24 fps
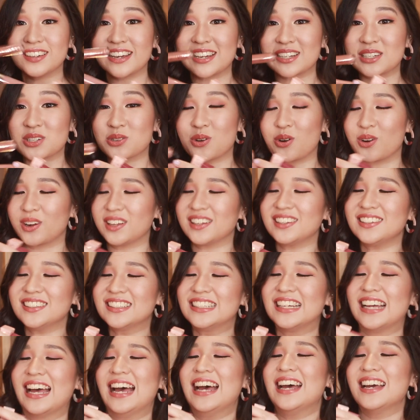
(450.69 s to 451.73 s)

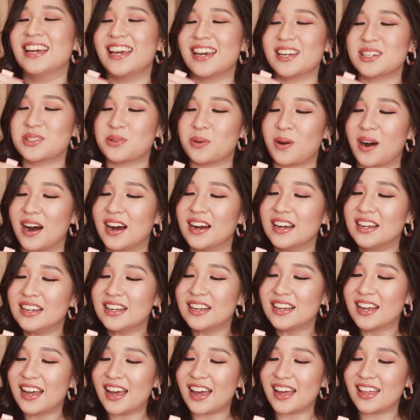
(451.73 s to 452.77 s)

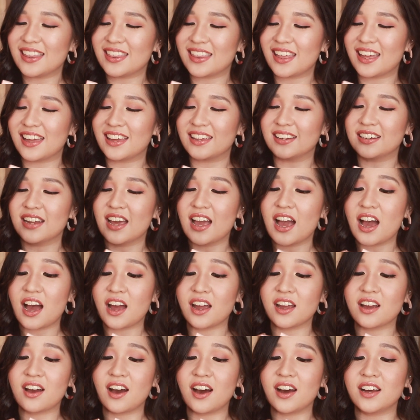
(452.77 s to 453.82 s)
And then
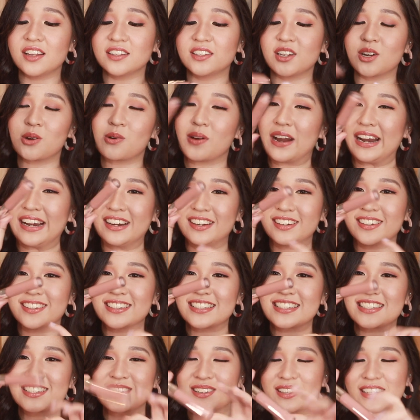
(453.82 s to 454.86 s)
I got
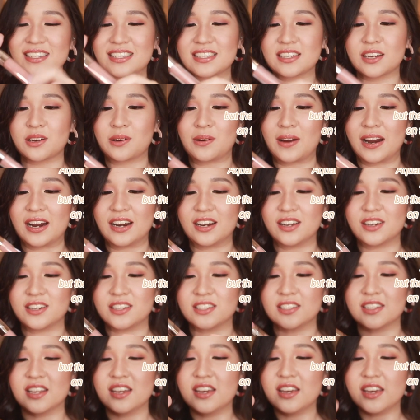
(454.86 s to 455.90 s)
Aquarius. So this is
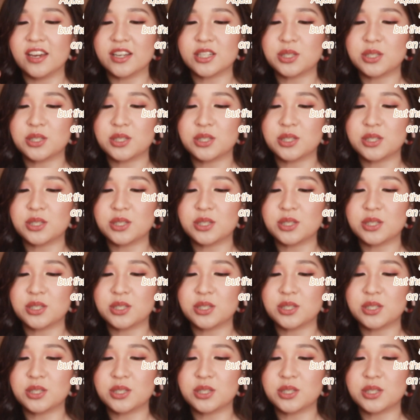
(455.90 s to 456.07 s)
Aquarius.